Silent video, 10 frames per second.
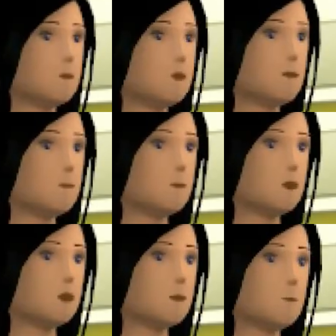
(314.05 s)
Oh my
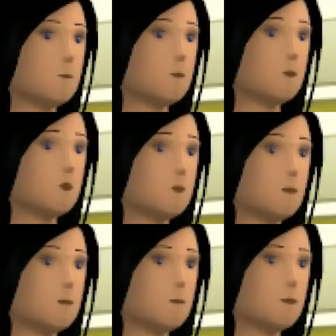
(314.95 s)
god.
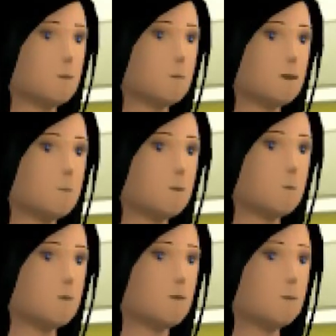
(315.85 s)
I can't believe
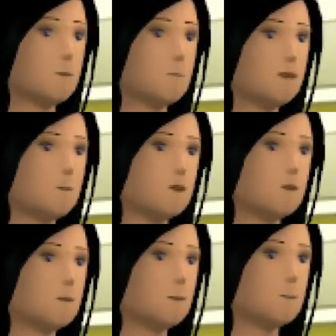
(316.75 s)
you just told me
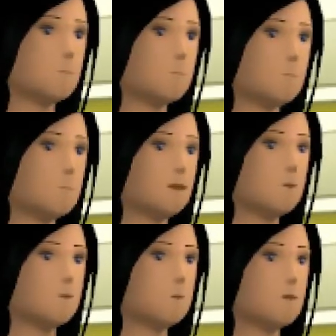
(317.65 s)
that.
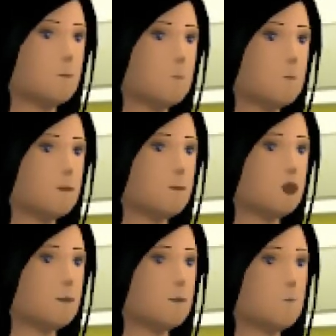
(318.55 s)
I was just
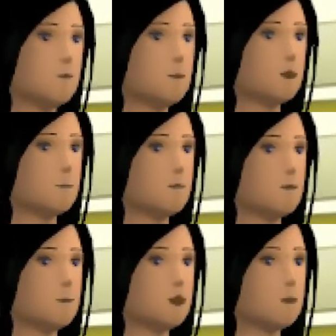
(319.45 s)
checking out Ivan on
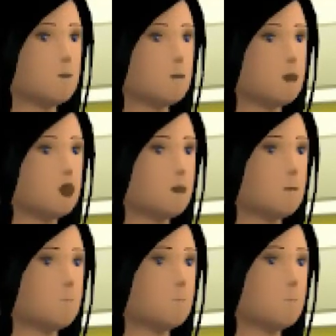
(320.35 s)

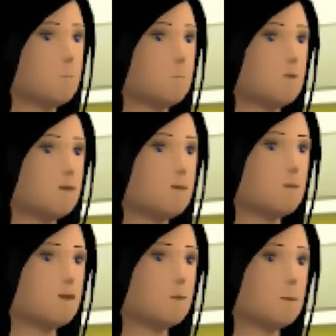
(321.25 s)
puba.com. Hey
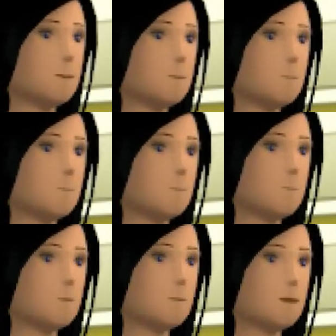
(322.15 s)
Ben.
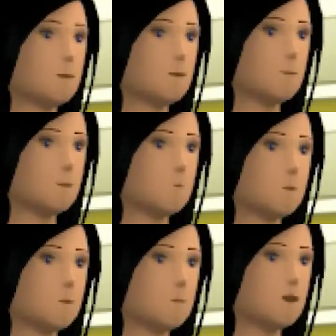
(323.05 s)
Can I come with
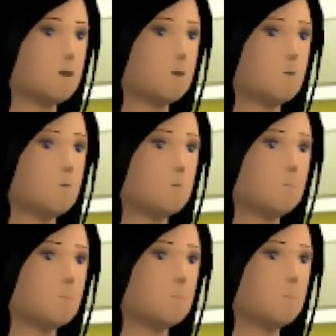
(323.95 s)
you to the bathroom?